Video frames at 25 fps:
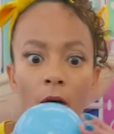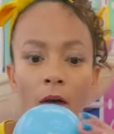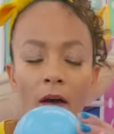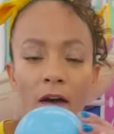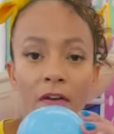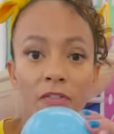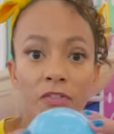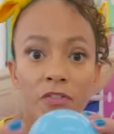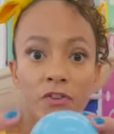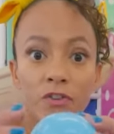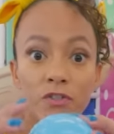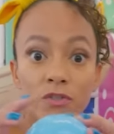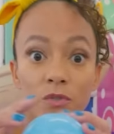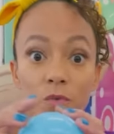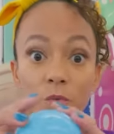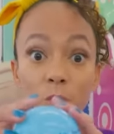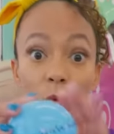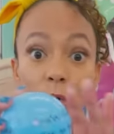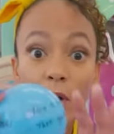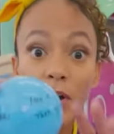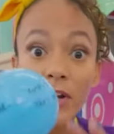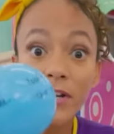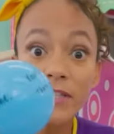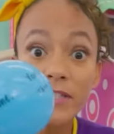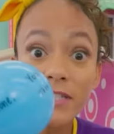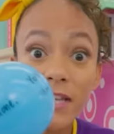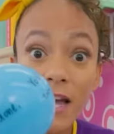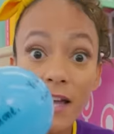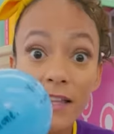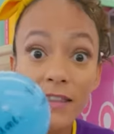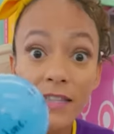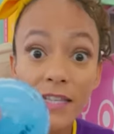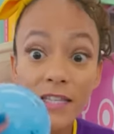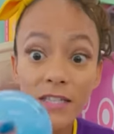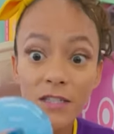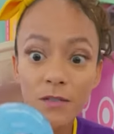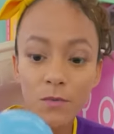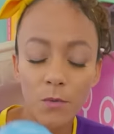and there's words
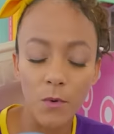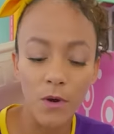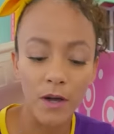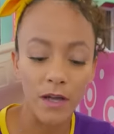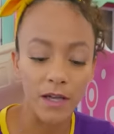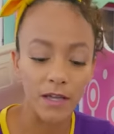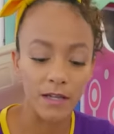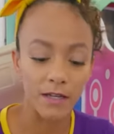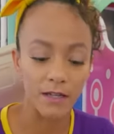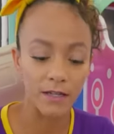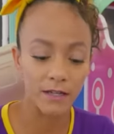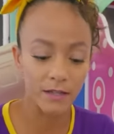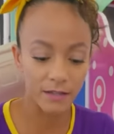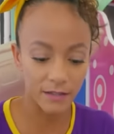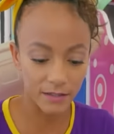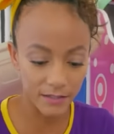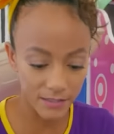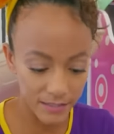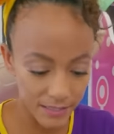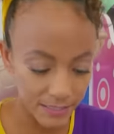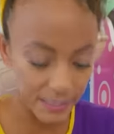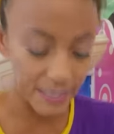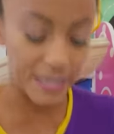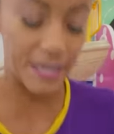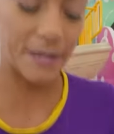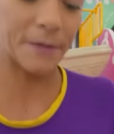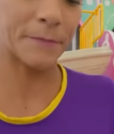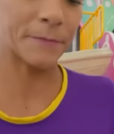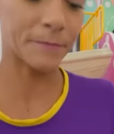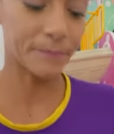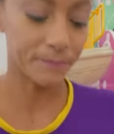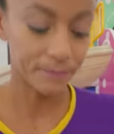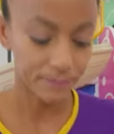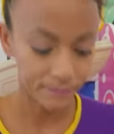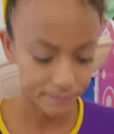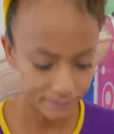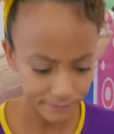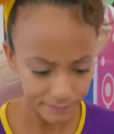on this one. Let's see.
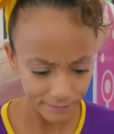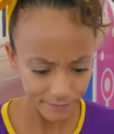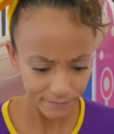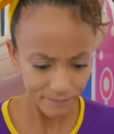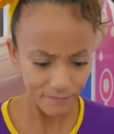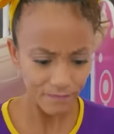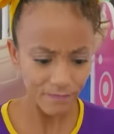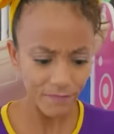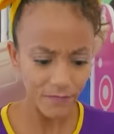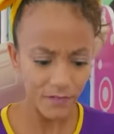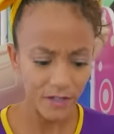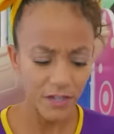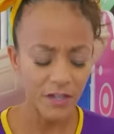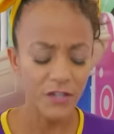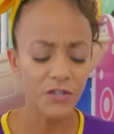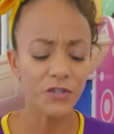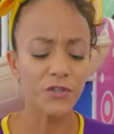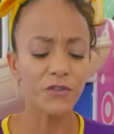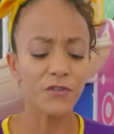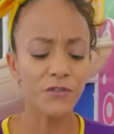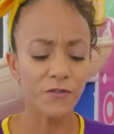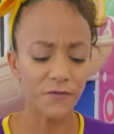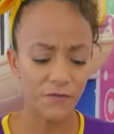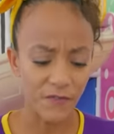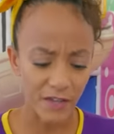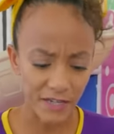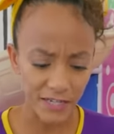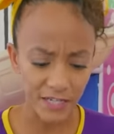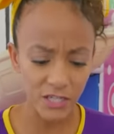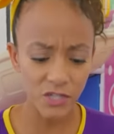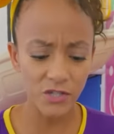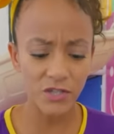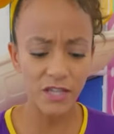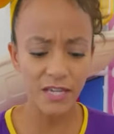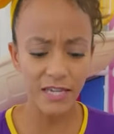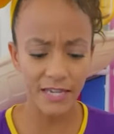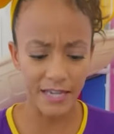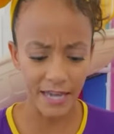You've
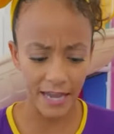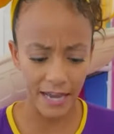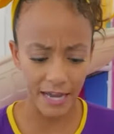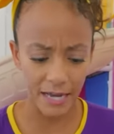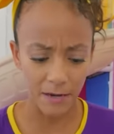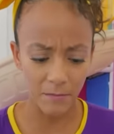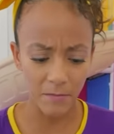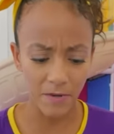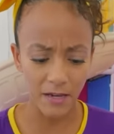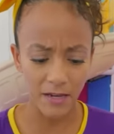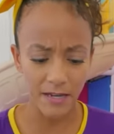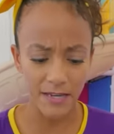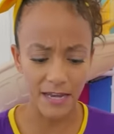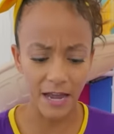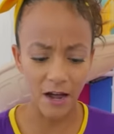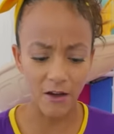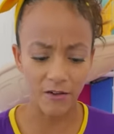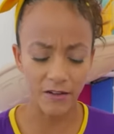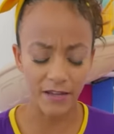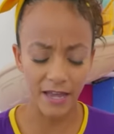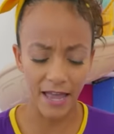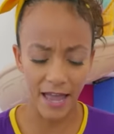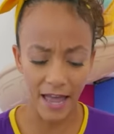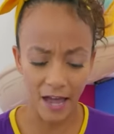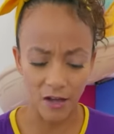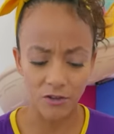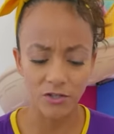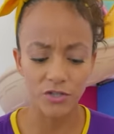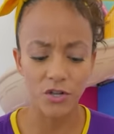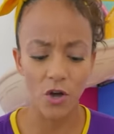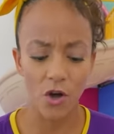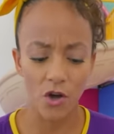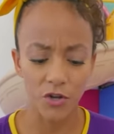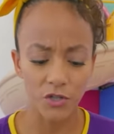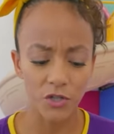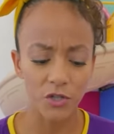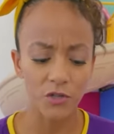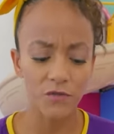finished the game, now count
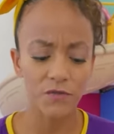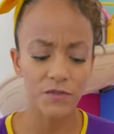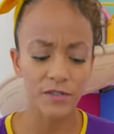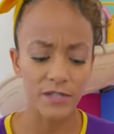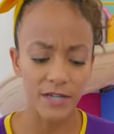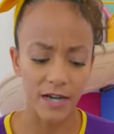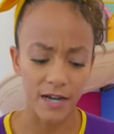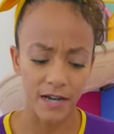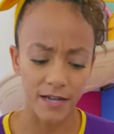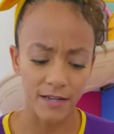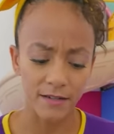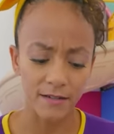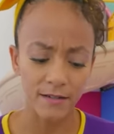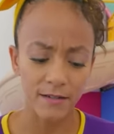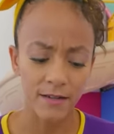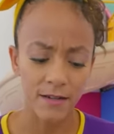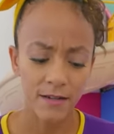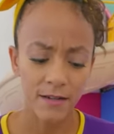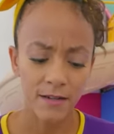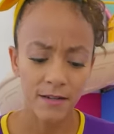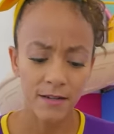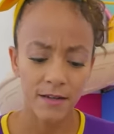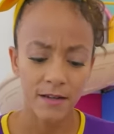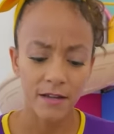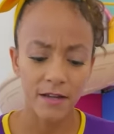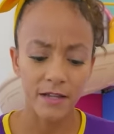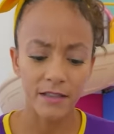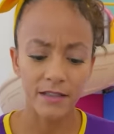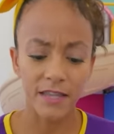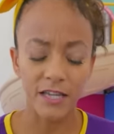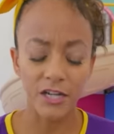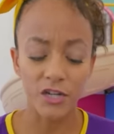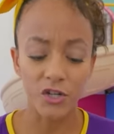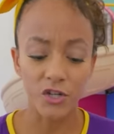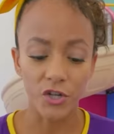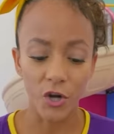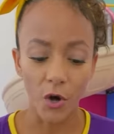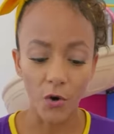all you've done,
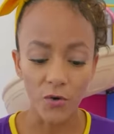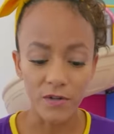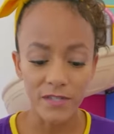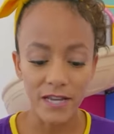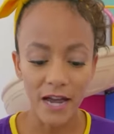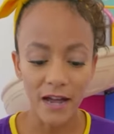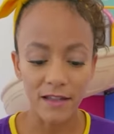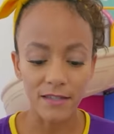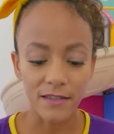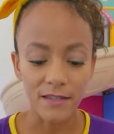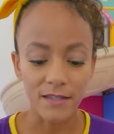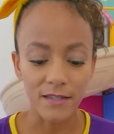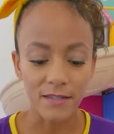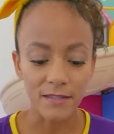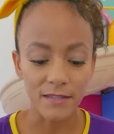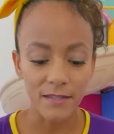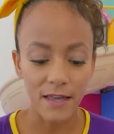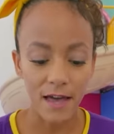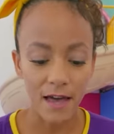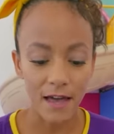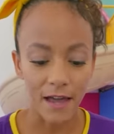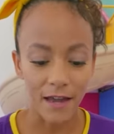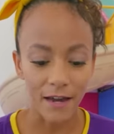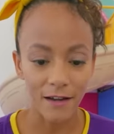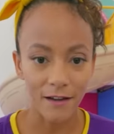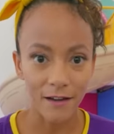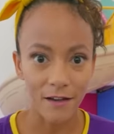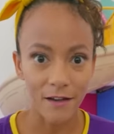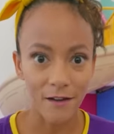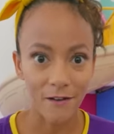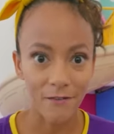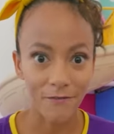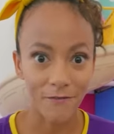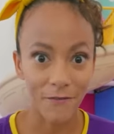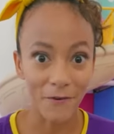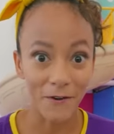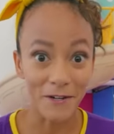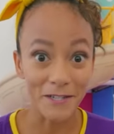then go down the slide
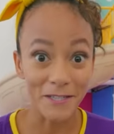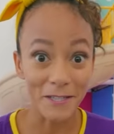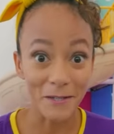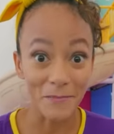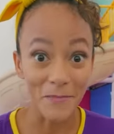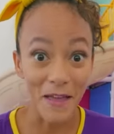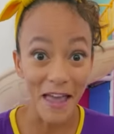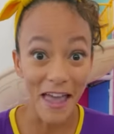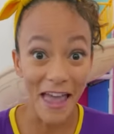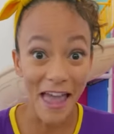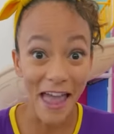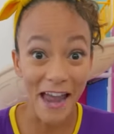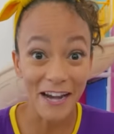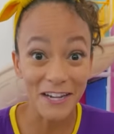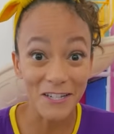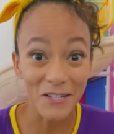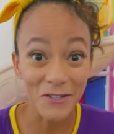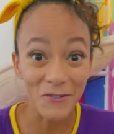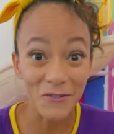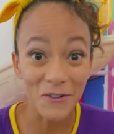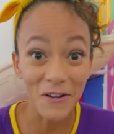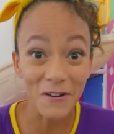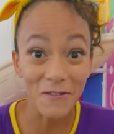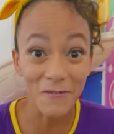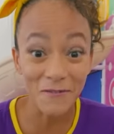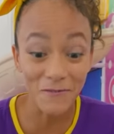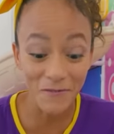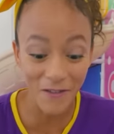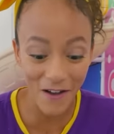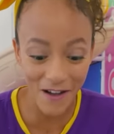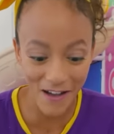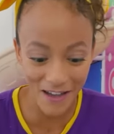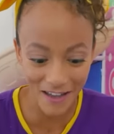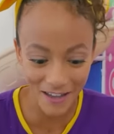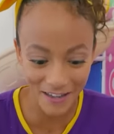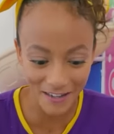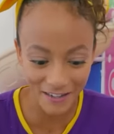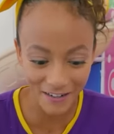for some extra
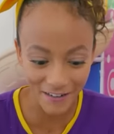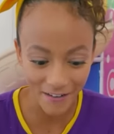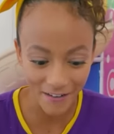fun.